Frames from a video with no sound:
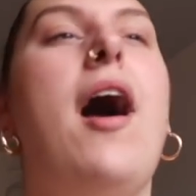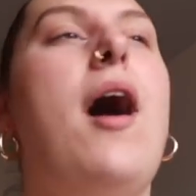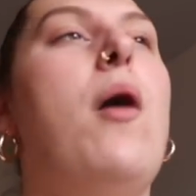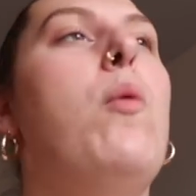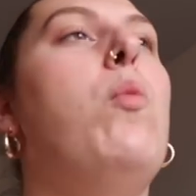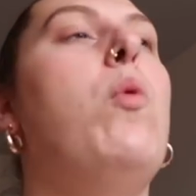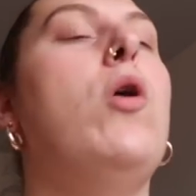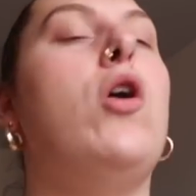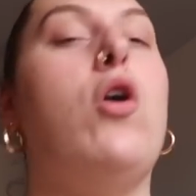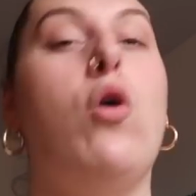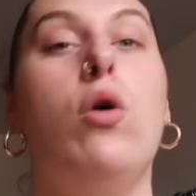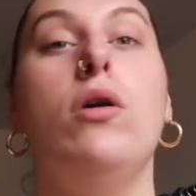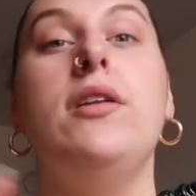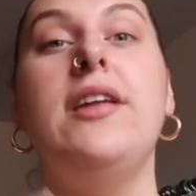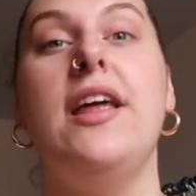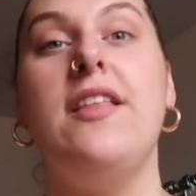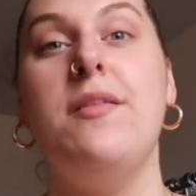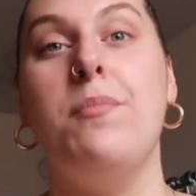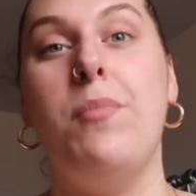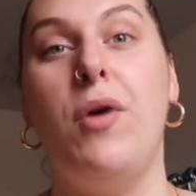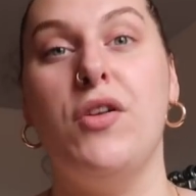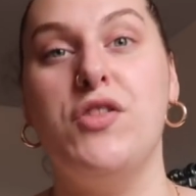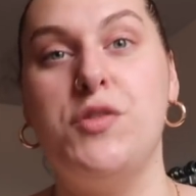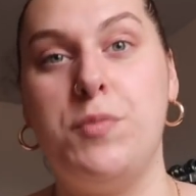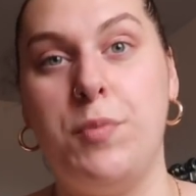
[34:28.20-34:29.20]
we're calling it
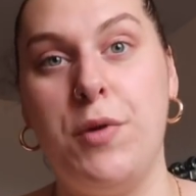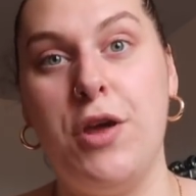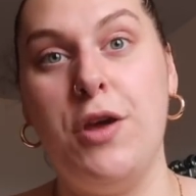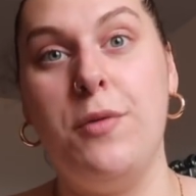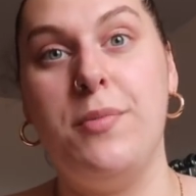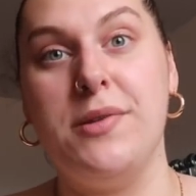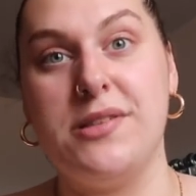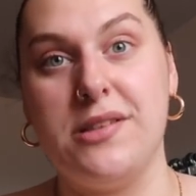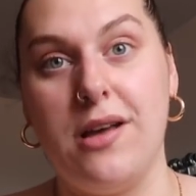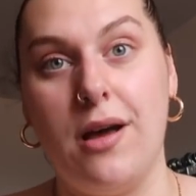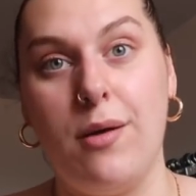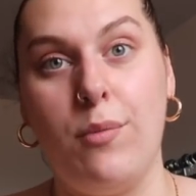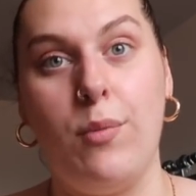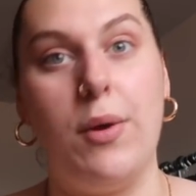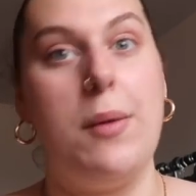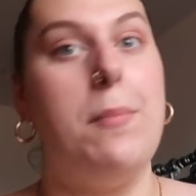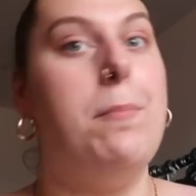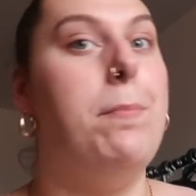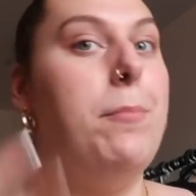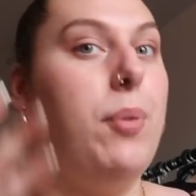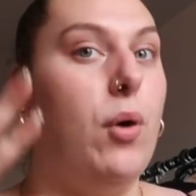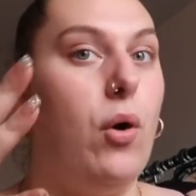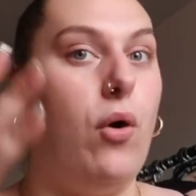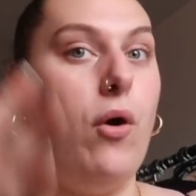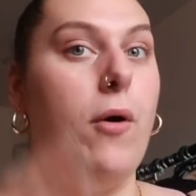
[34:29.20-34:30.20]
mom's pubis, aren't we?
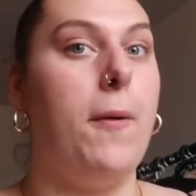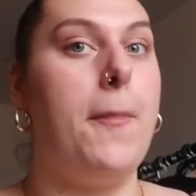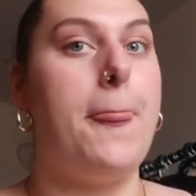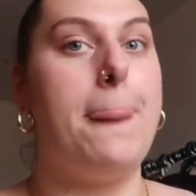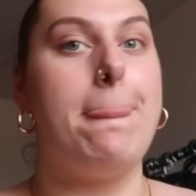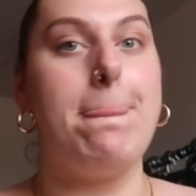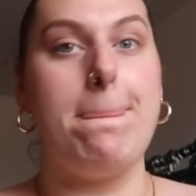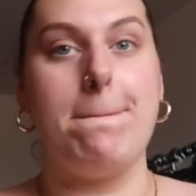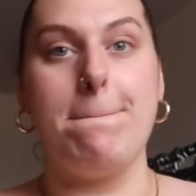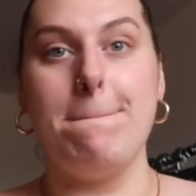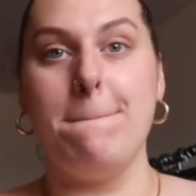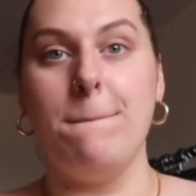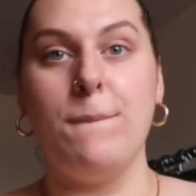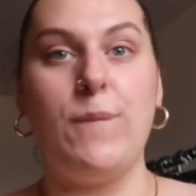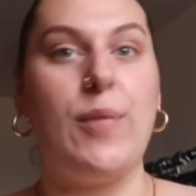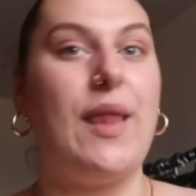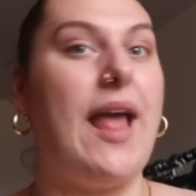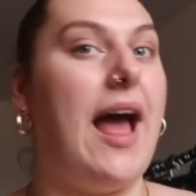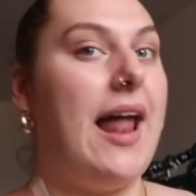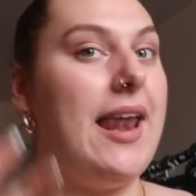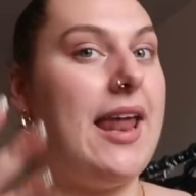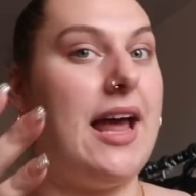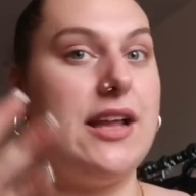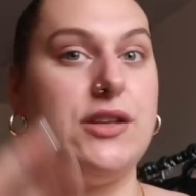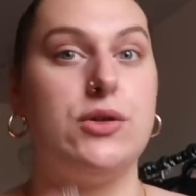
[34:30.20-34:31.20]
But
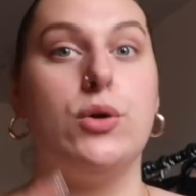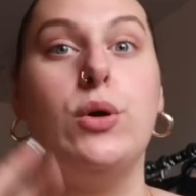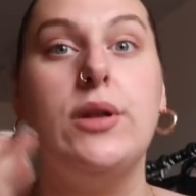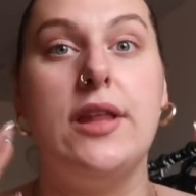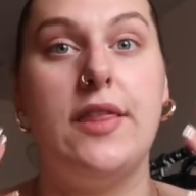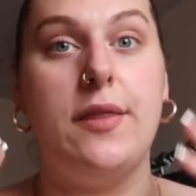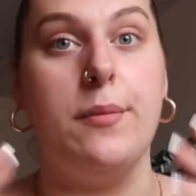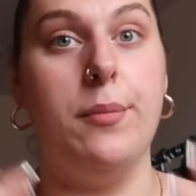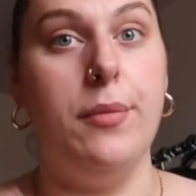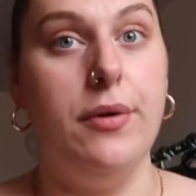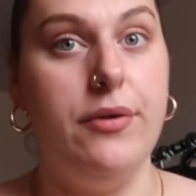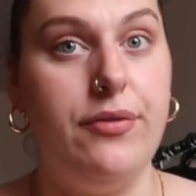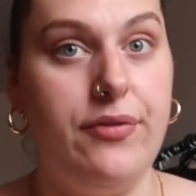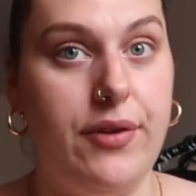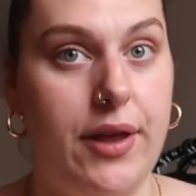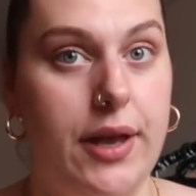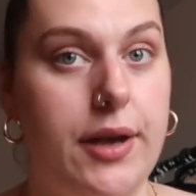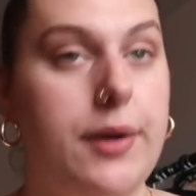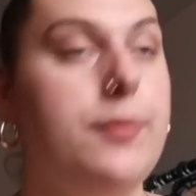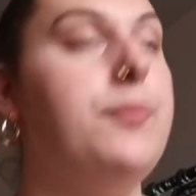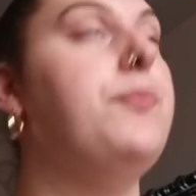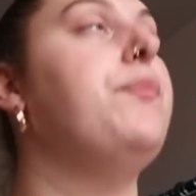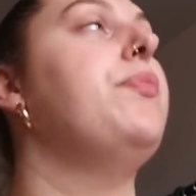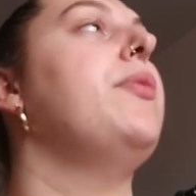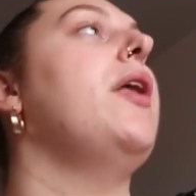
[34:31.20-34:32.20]
I like to call it the
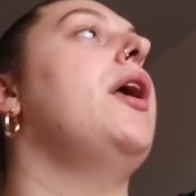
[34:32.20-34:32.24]
muffin.